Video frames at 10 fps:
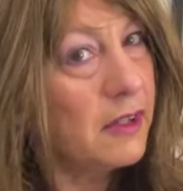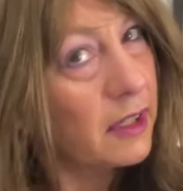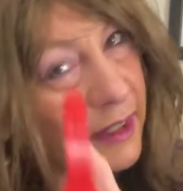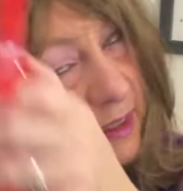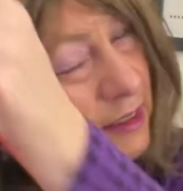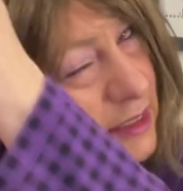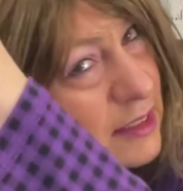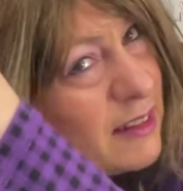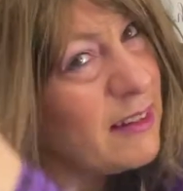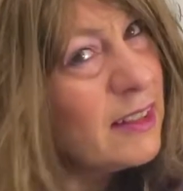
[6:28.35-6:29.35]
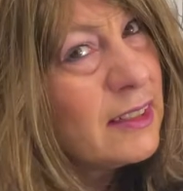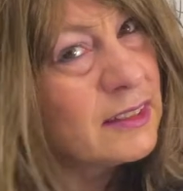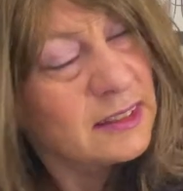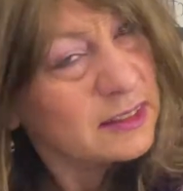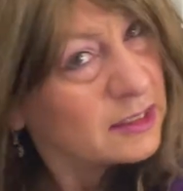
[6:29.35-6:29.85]
All right, let's,
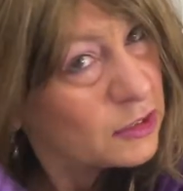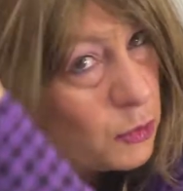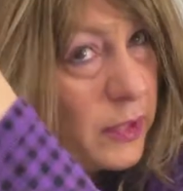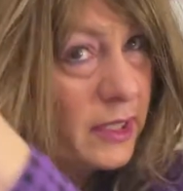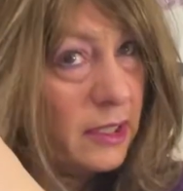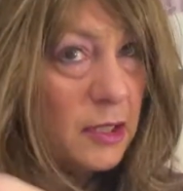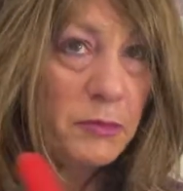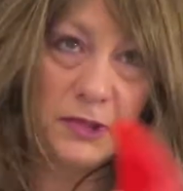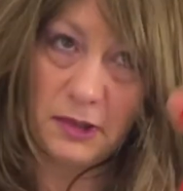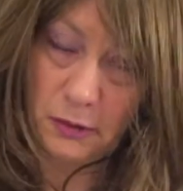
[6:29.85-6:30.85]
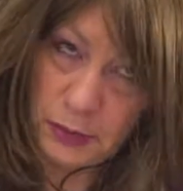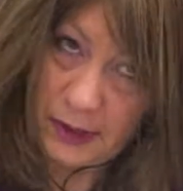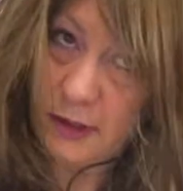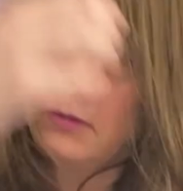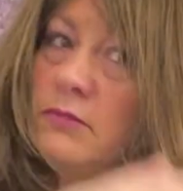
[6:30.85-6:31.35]
let's just wet it up a little
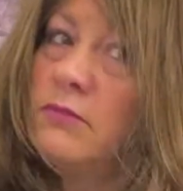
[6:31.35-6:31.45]
bit.